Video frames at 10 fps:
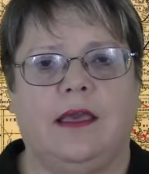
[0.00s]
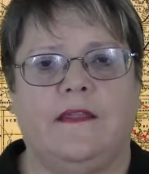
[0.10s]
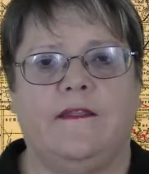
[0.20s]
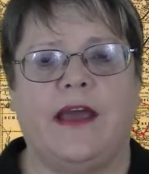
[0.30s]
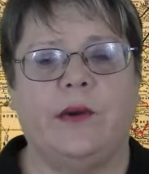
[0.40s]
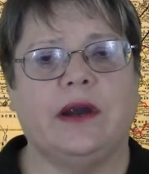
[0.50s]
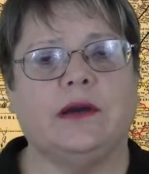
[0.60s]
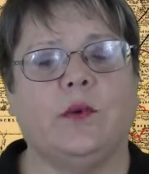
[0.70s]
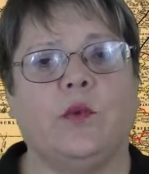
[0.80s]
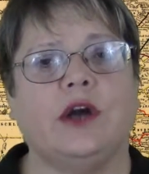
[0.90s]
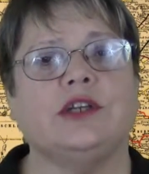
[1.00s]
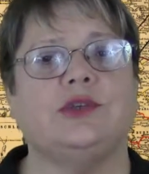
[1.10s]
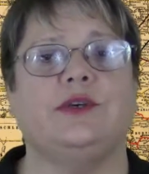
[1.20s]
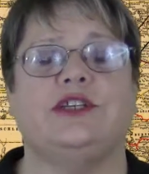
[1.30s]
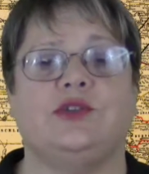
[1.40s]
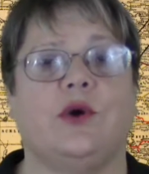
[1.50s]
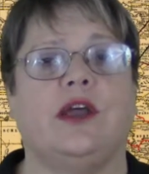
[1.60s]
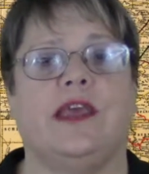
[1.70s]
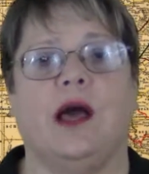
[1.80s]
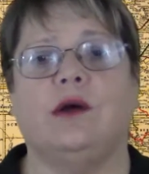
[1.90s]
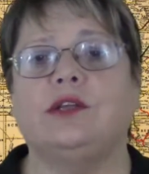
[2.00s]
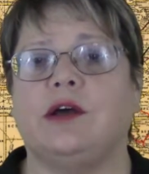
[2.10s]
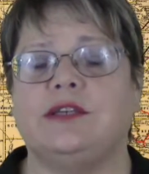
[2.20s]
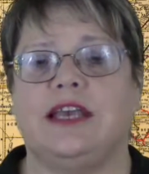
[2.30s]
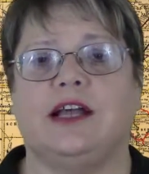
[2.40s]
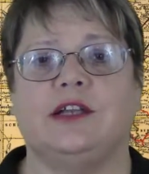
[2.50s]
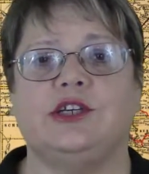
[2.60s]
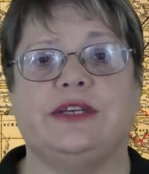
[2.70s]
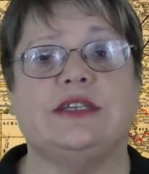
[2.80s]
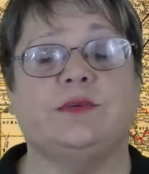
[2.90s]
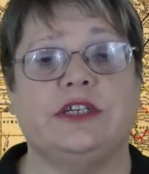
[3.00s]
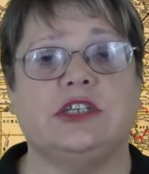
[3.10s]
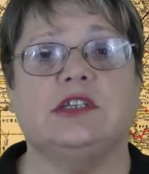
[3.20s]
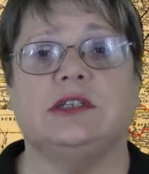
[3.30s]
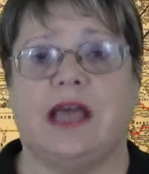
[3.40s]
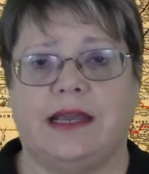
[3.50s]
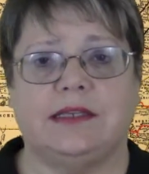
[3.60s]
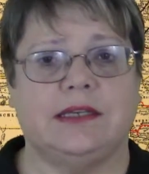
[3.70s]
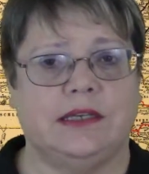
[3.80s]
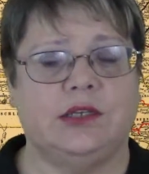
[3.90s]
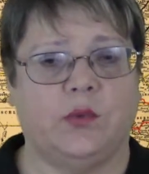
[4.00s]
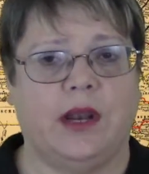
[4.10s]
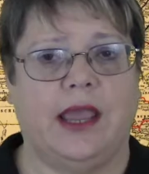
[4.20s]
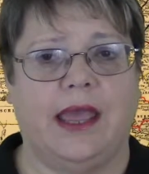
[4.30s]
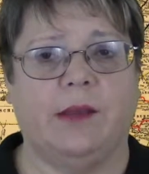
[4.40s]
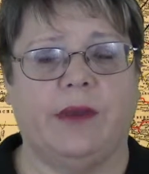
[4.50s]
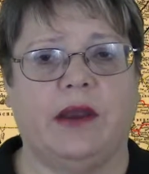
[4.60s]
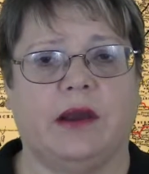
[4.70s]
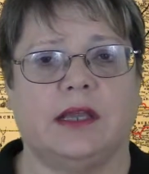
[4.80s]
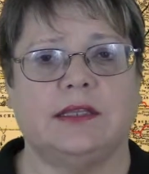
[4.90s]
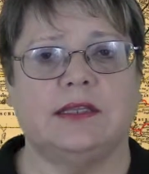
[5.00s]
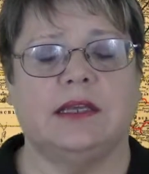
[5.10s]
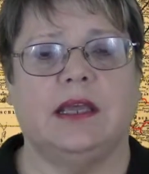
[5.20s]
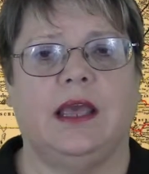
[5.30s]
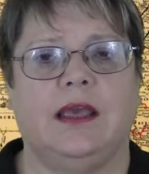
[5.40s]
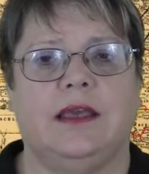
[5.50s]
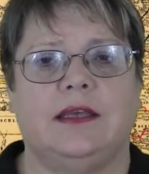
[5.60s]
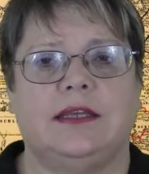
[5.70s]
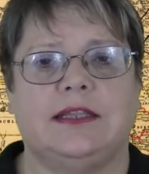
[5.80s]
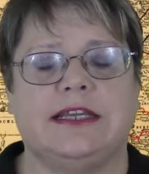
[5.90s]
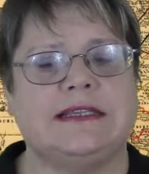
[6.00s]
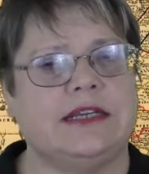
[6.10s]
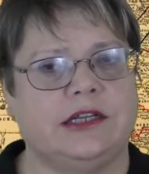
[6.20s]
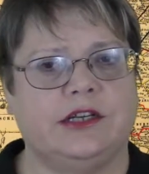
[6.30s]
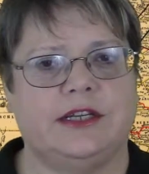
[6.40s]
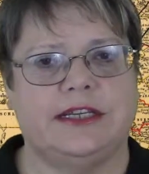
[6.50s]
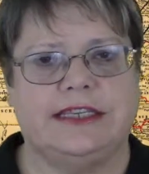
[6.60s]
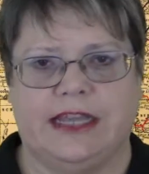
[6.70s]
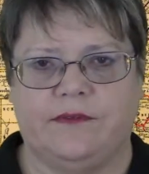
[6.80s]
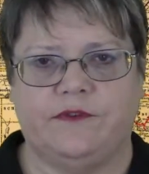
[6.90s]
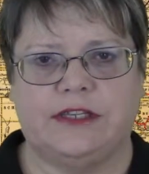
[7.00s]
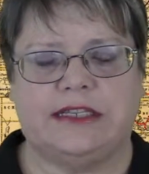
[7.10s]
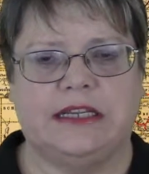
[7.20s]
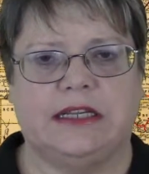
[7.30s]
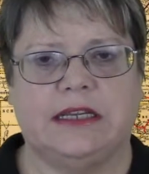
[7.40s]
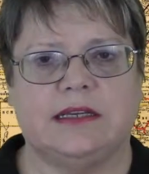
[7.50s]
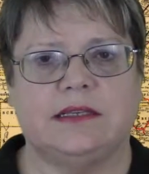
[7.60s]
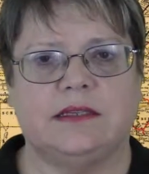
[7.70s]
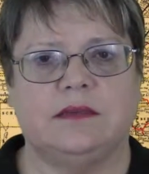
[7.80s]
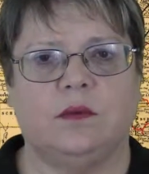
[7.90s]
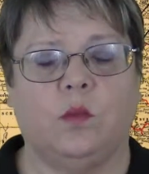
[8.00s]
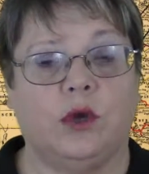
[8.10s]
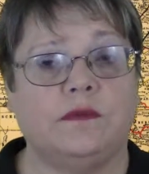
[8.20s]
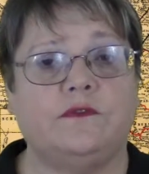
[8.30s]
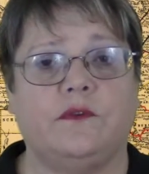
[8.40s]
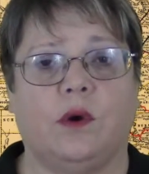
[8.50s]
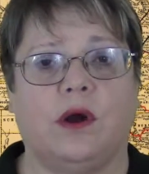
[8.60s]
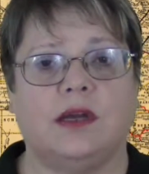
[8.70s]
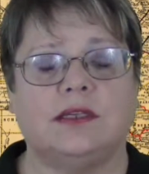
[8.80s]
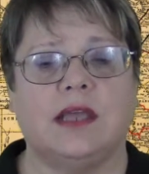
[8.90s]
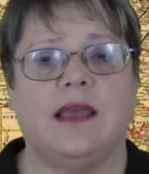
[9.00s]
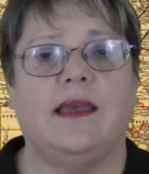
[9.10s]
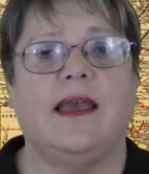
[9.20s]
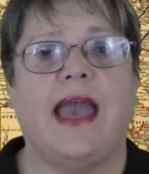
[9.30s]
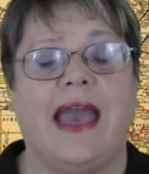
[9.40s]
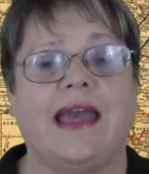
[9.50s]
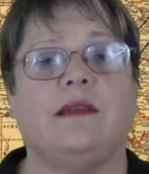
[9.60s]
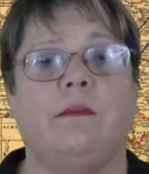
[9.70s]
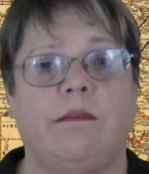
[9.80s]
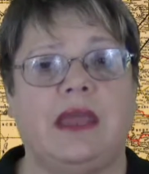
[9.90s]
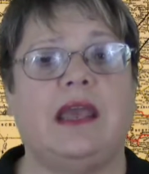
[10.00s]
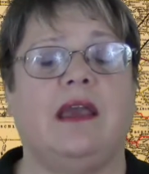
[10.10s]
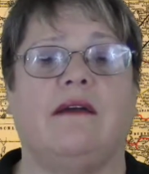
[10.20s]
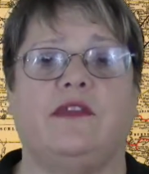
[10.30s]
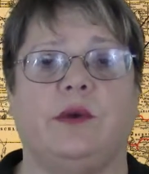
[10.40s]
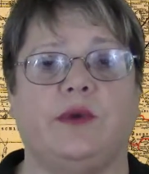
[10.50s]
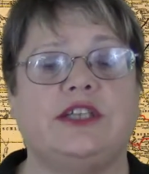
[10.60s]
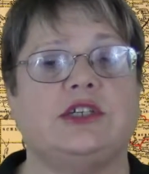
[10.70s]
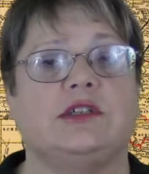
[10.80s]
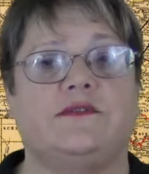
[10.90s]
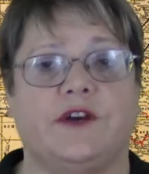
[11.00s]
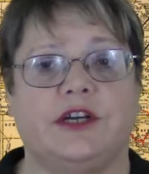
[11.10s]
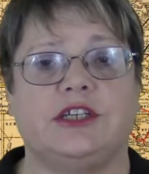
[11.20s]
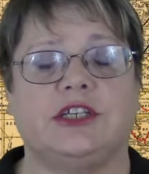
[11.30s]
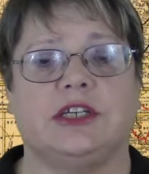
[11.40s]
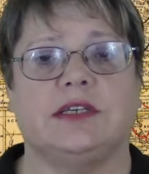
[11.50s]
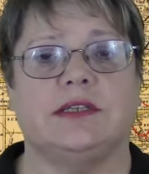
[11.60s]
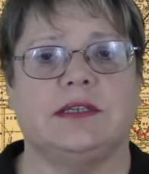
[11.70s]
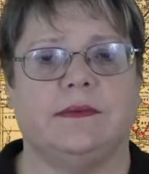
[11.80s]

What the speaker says: They worked to restore the old hotel to its original 1928 appearance. This included 10-foot ceilings, wooden floors, and many of the original furnishings.